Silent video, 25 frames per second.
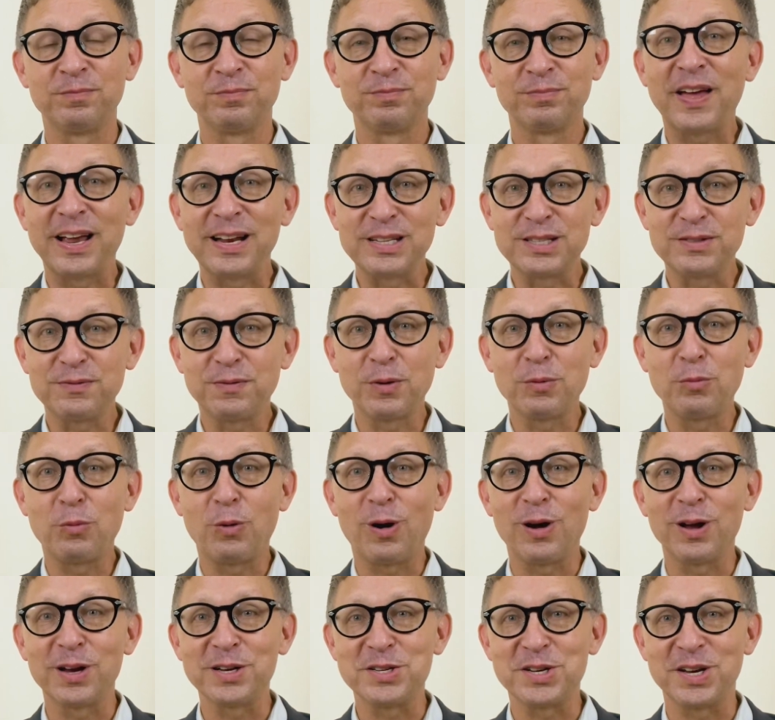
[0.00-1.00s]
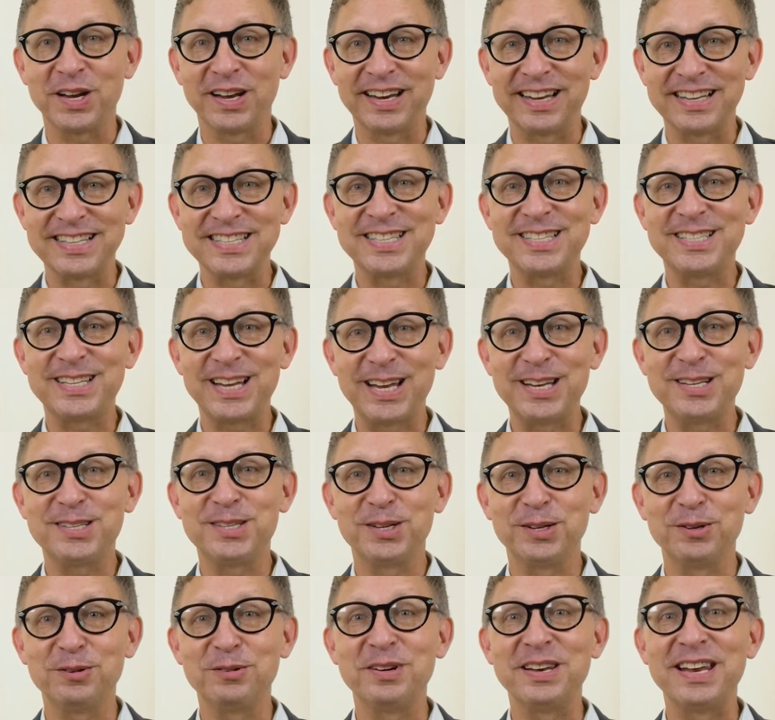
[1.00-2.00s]
Thanks for watching, and stay
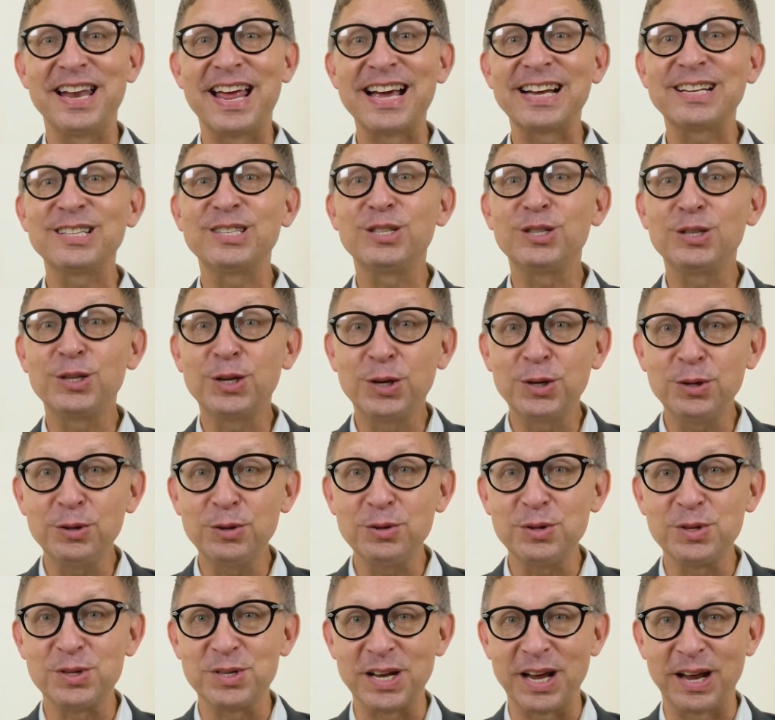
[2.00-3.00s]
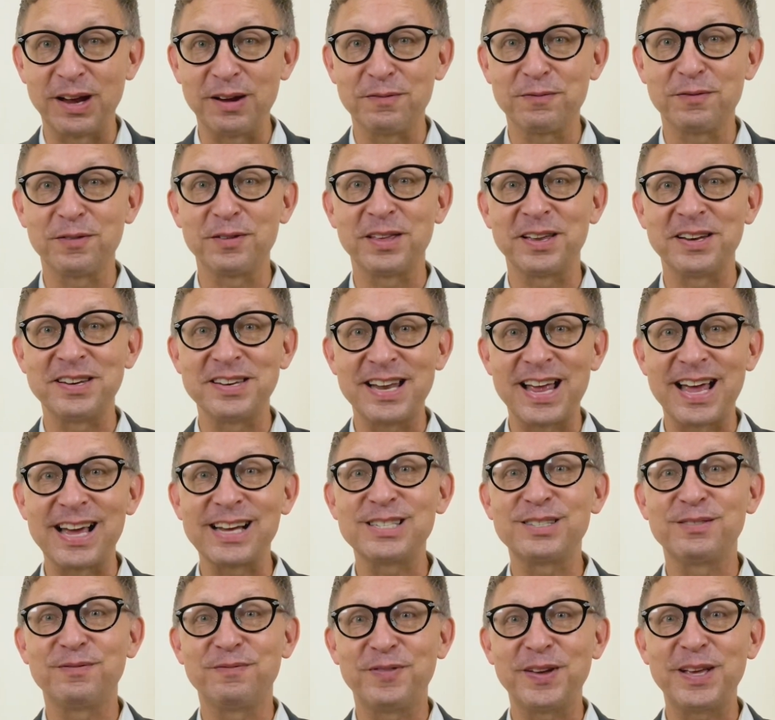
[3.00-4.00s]
tuned next Tuesday for the
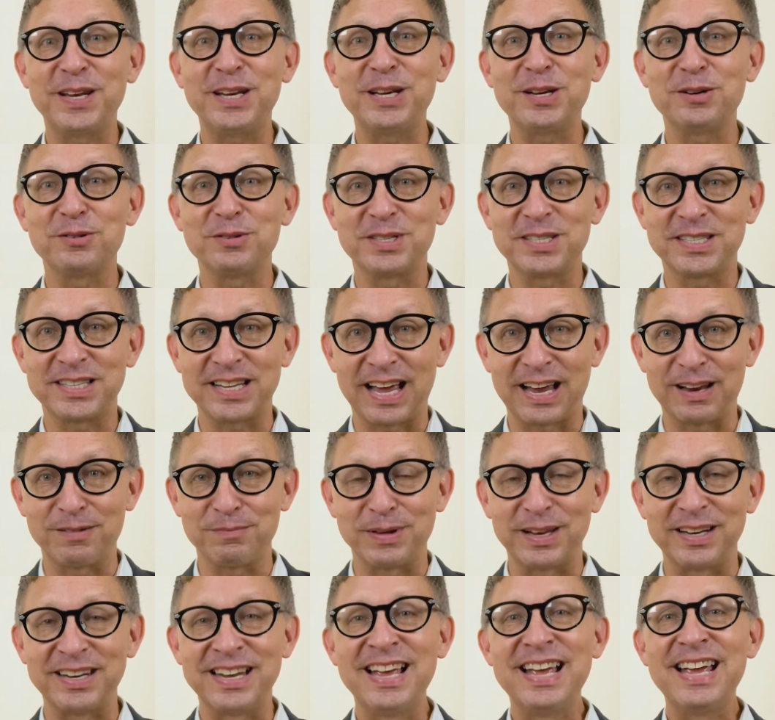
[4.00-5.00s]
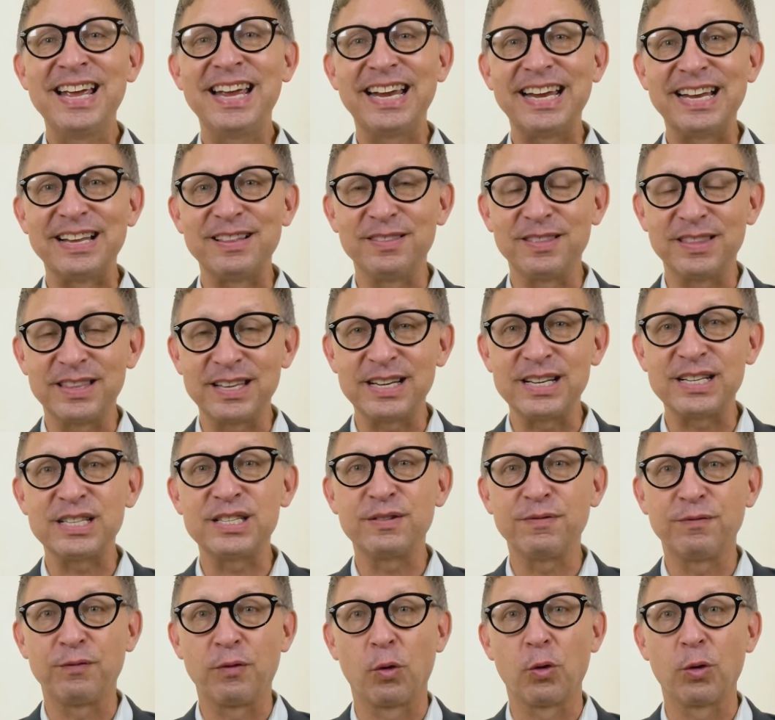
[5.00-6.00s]
next video segment in
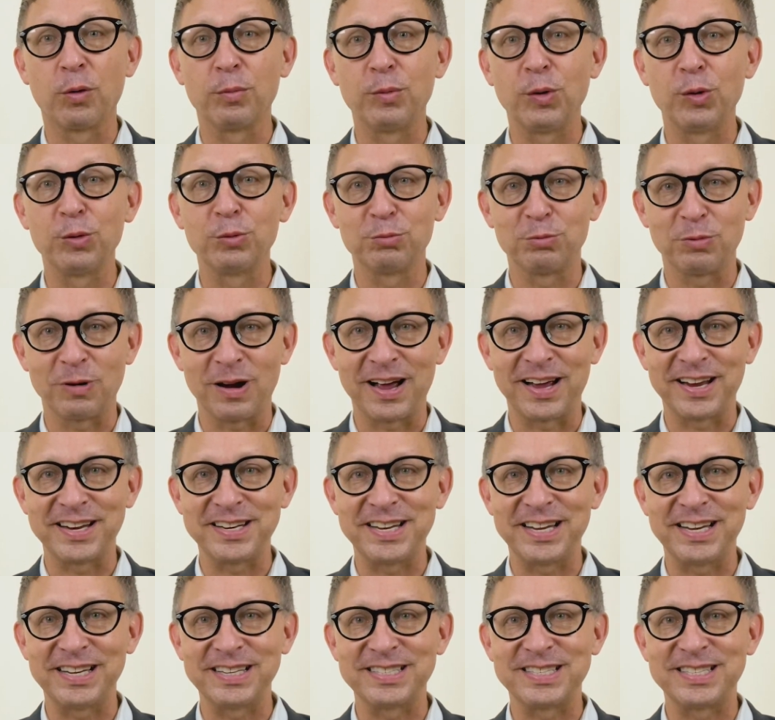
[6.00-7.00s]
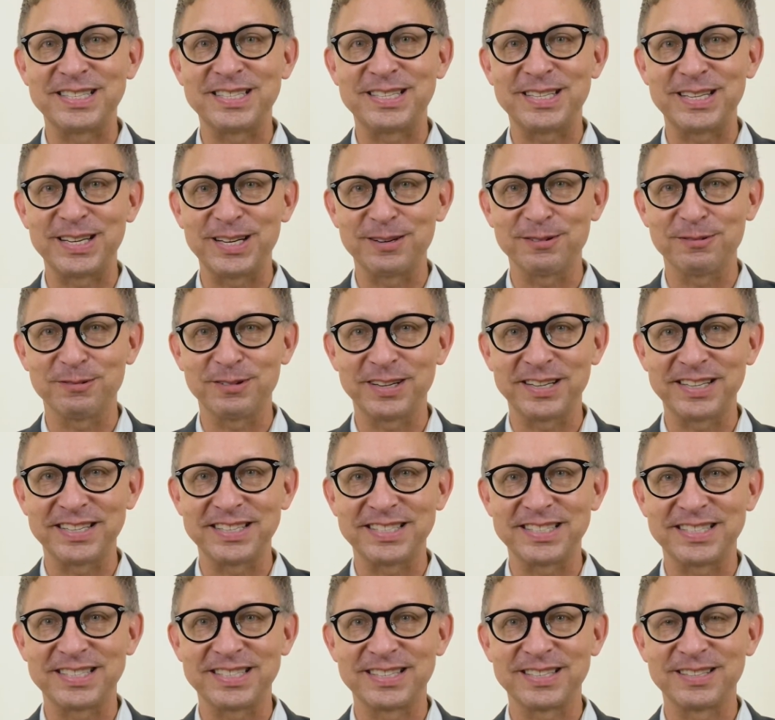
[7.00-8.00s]
this formal writing
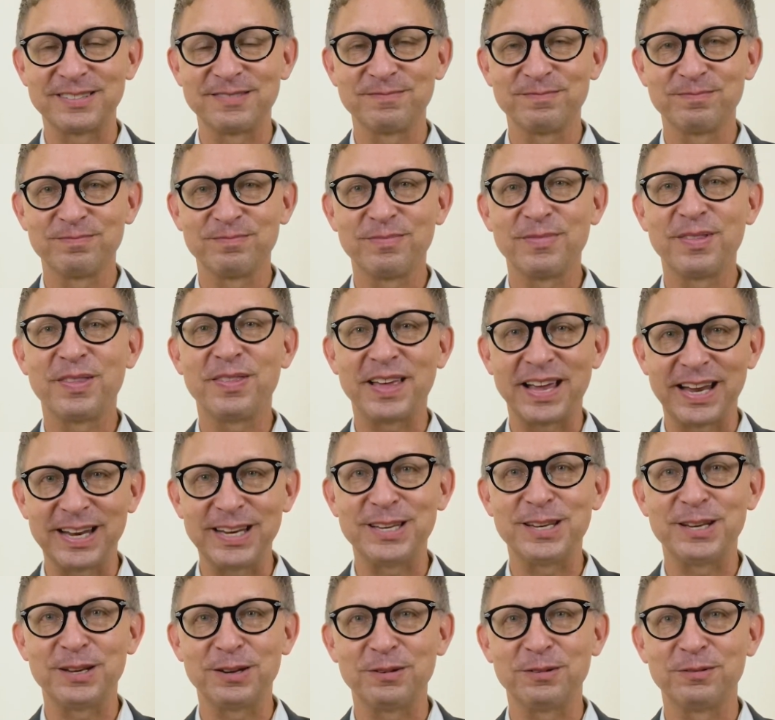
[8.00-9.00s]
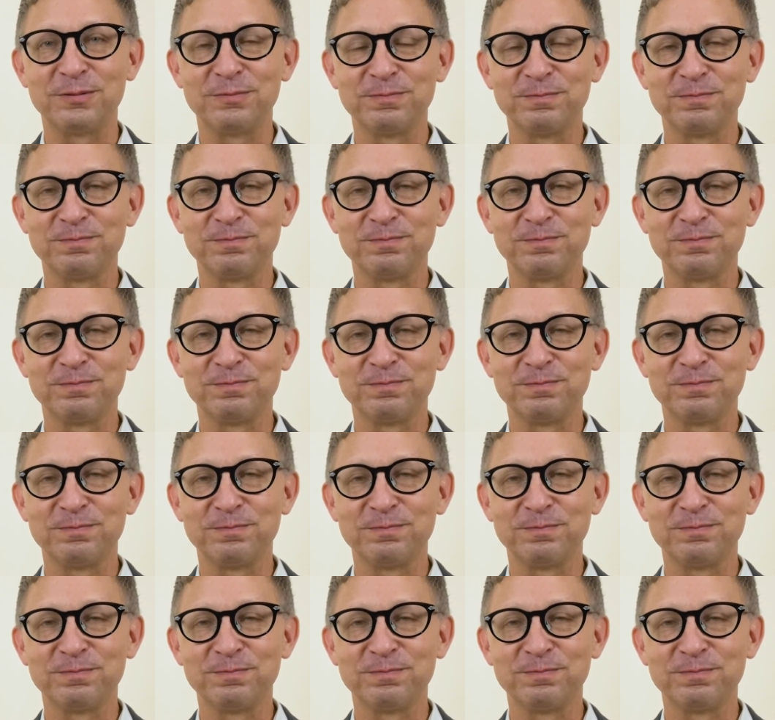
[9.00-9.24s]
series. Thank you.